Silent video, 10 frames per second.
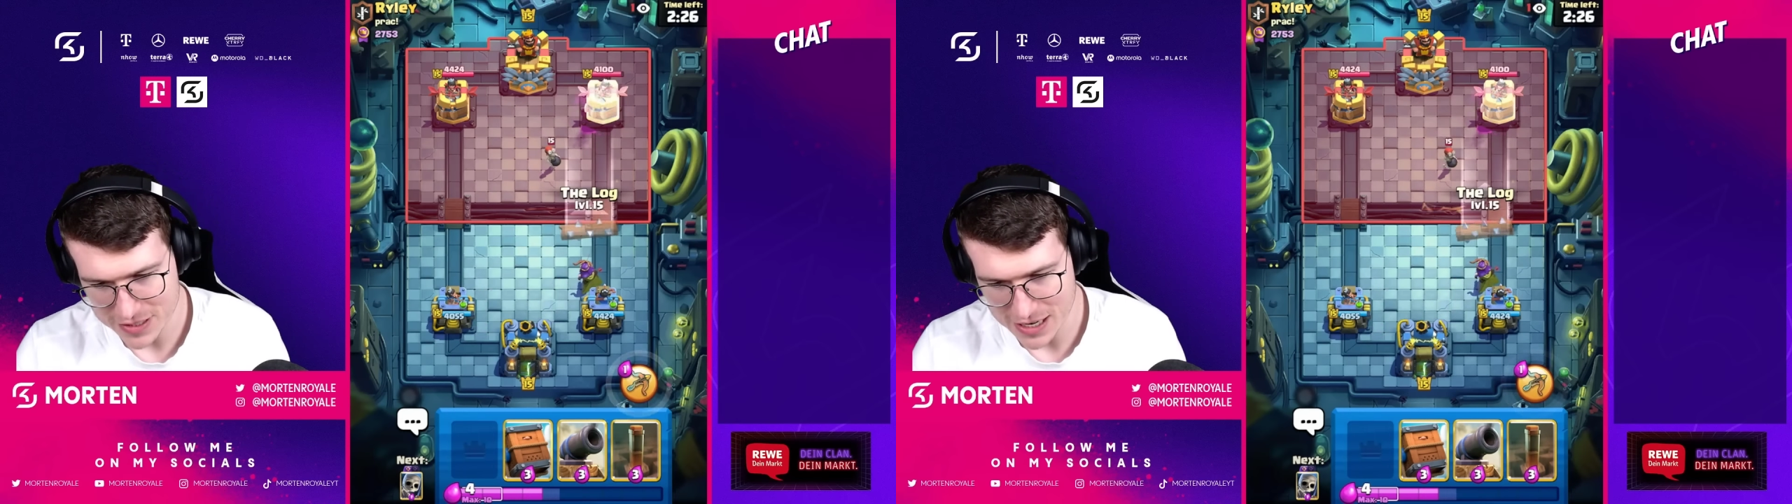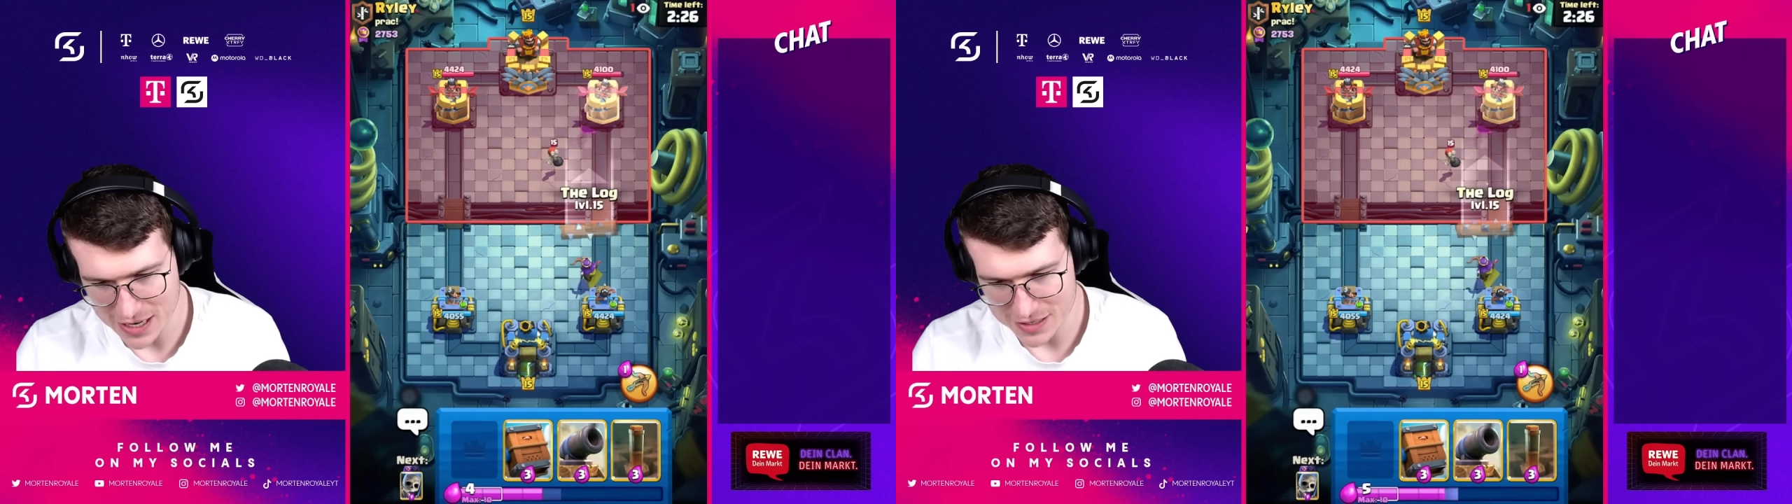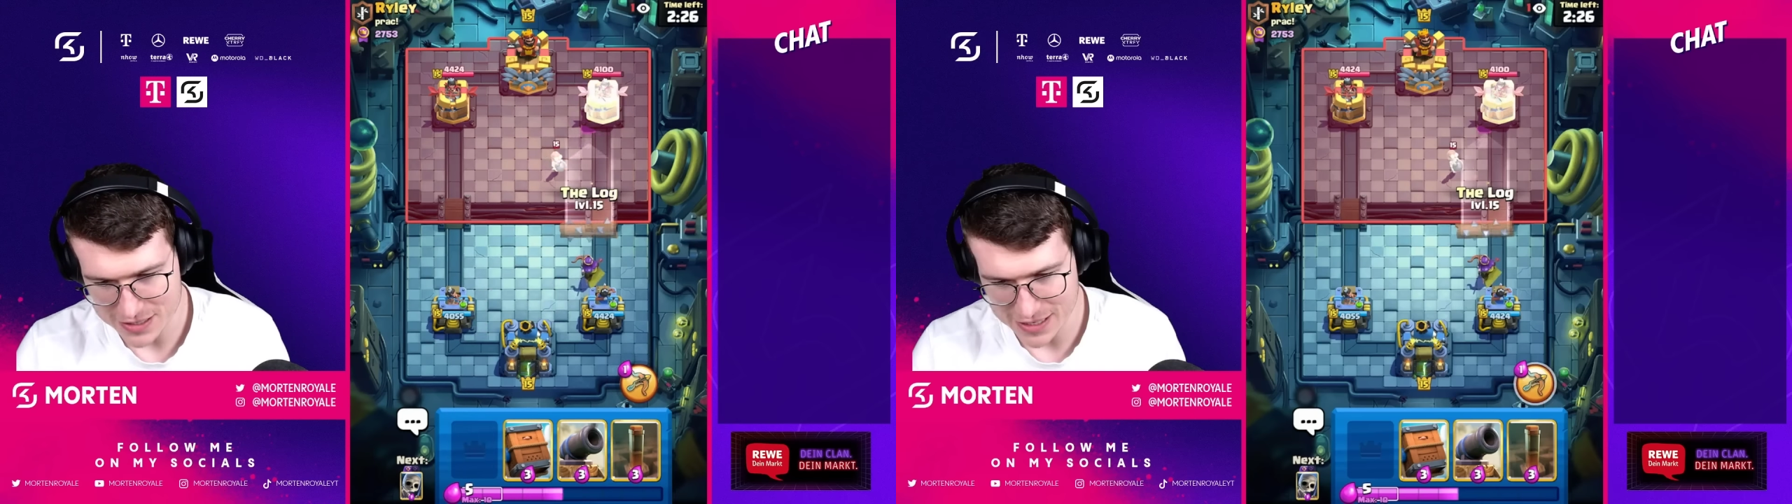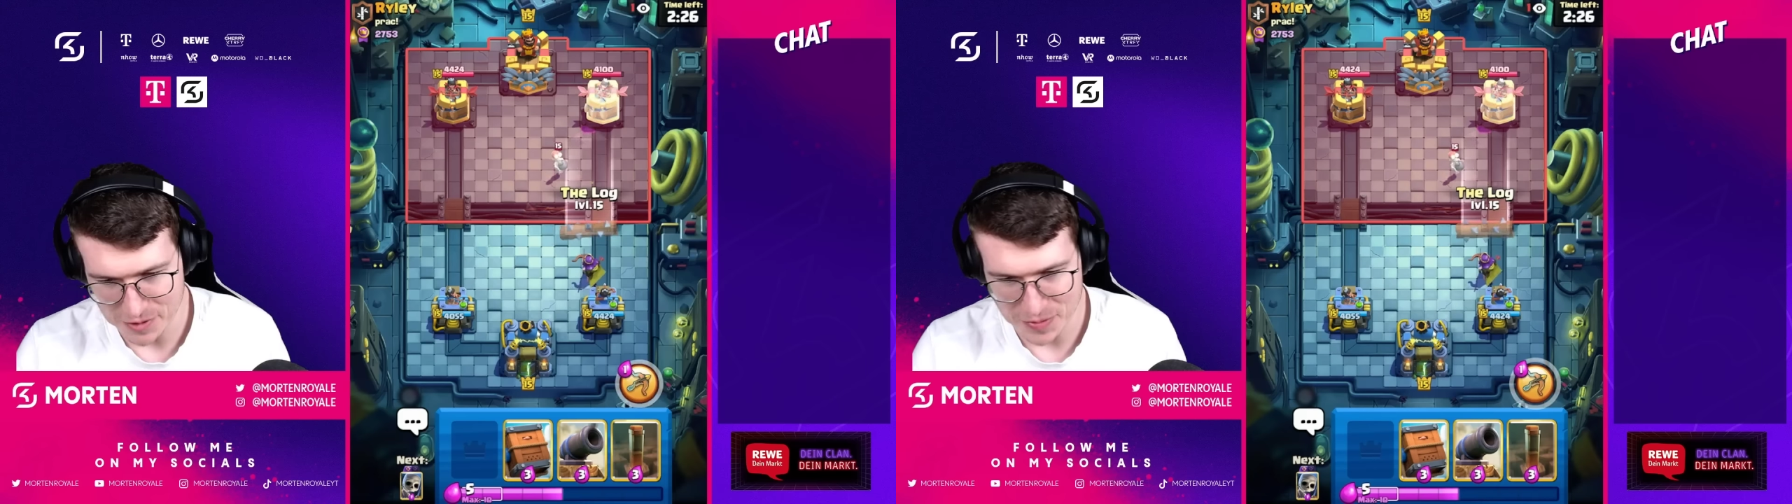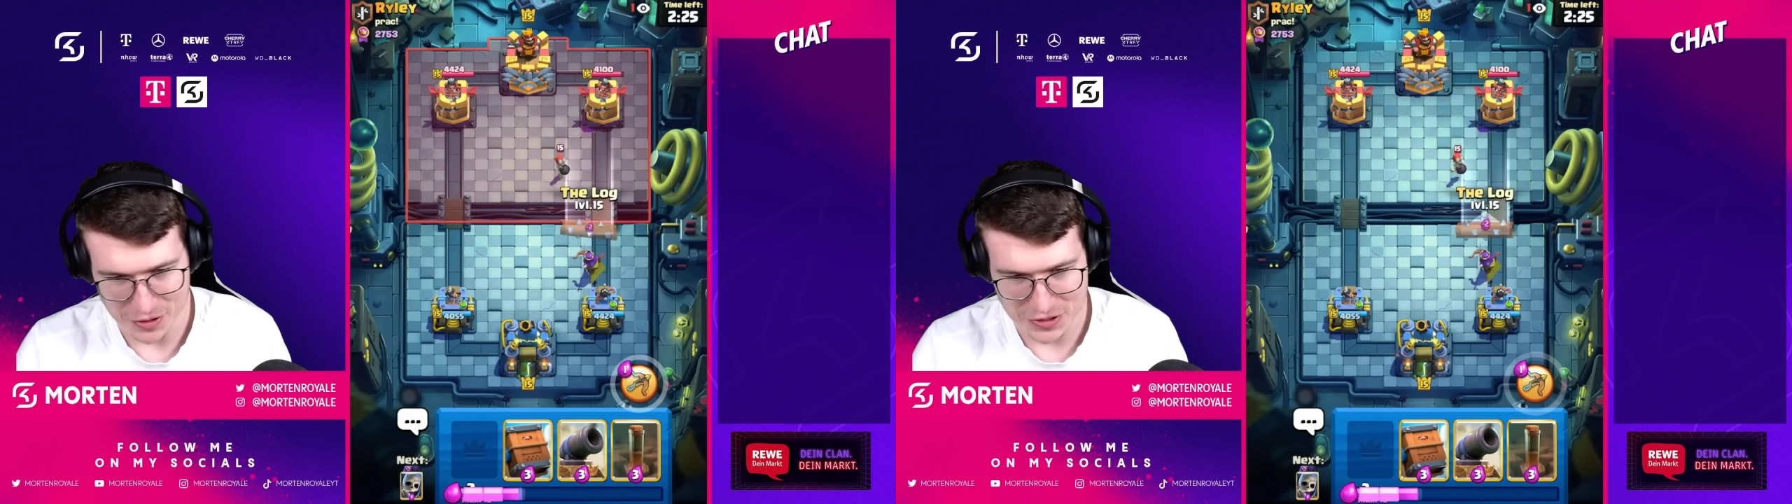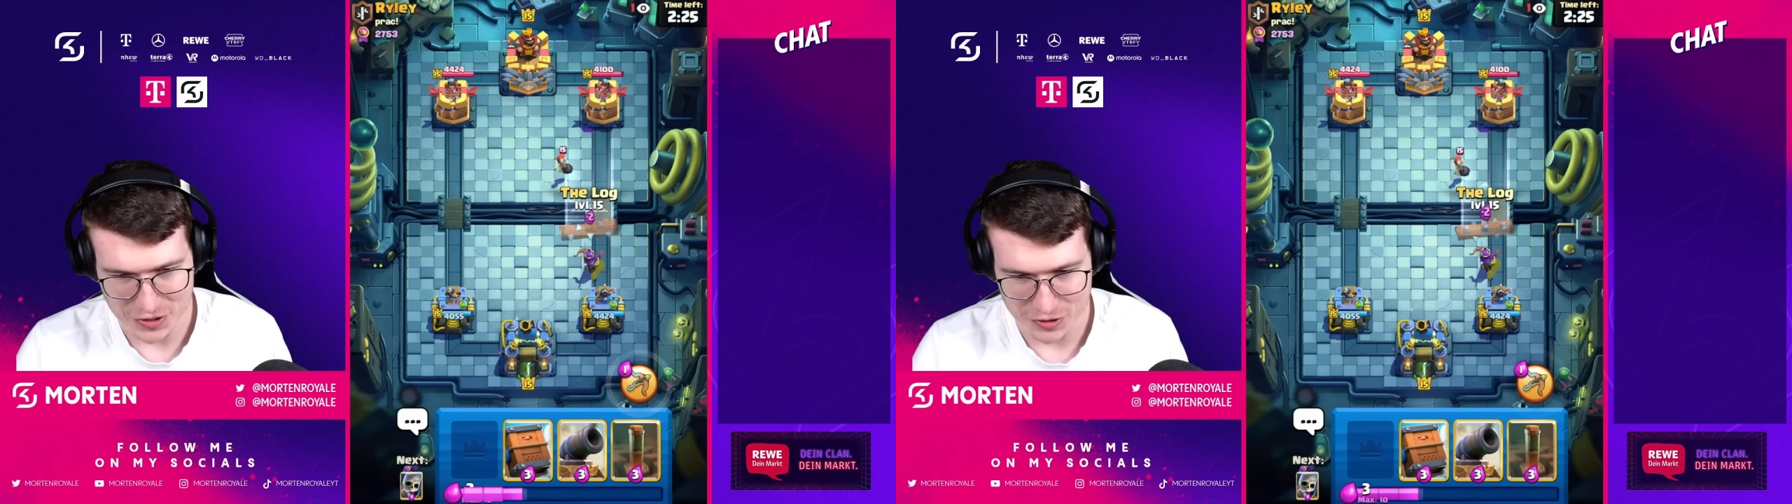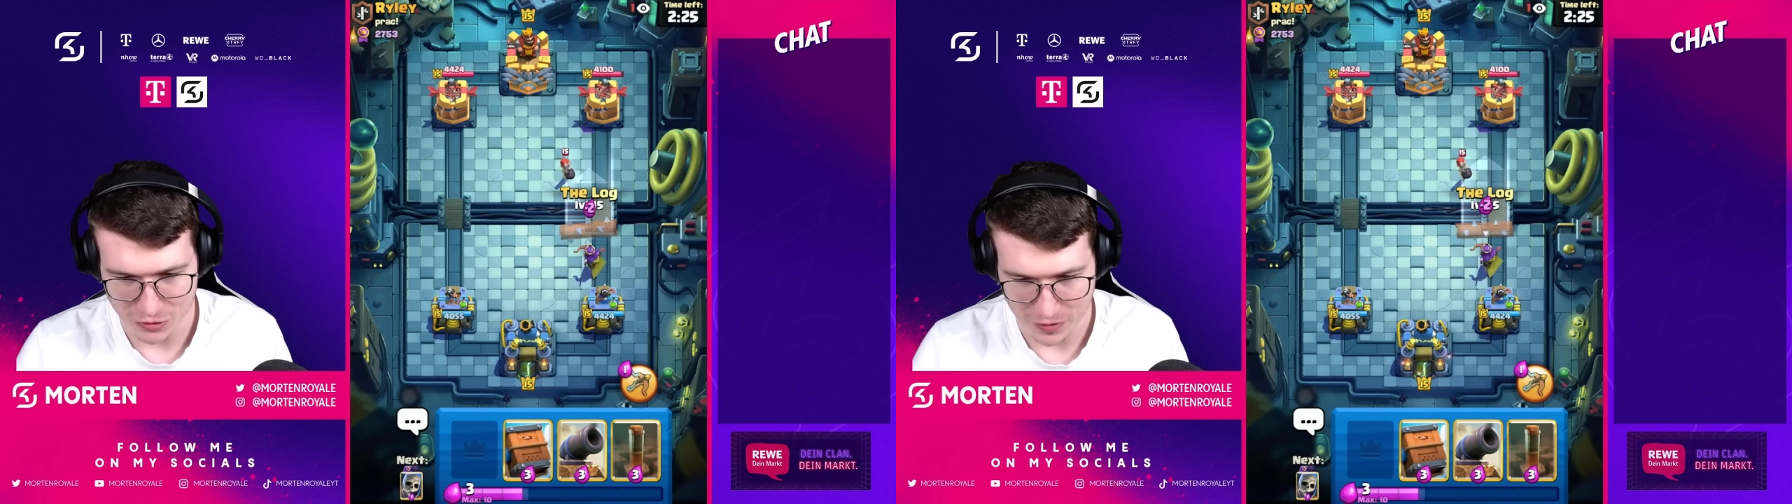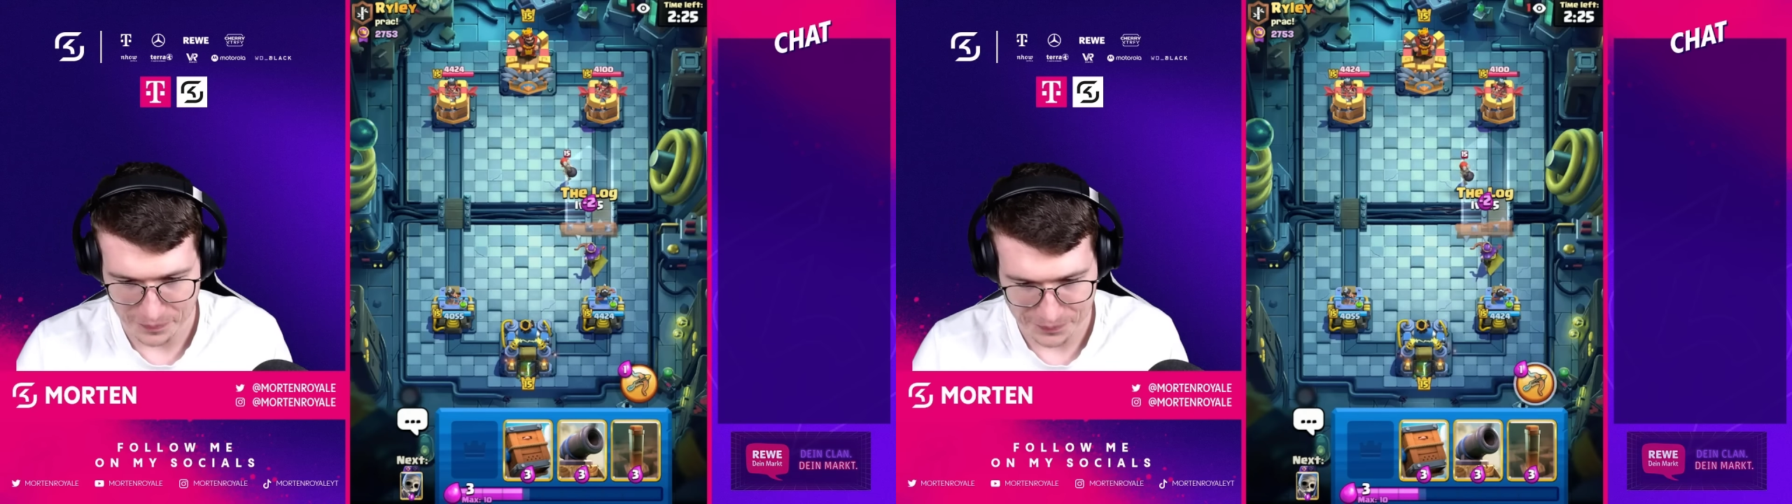CR side would be also cool.